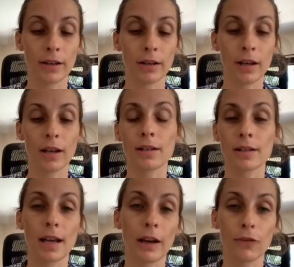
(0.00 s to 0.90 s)
can
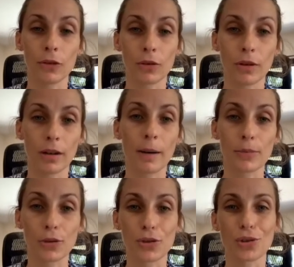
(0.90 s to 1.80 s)
save you up
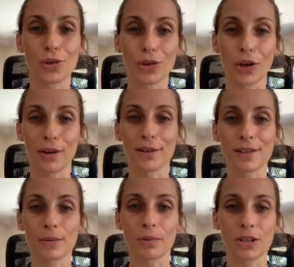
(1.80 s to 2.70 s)
to
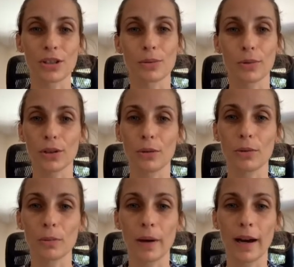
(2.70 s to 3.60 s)
2/3, which is what you
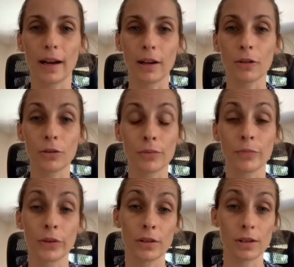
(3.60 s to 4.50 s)
would pay on
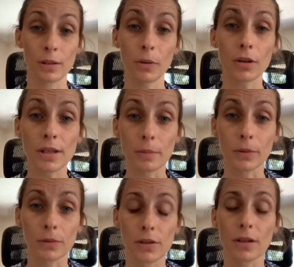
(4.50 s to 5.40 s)
disposables.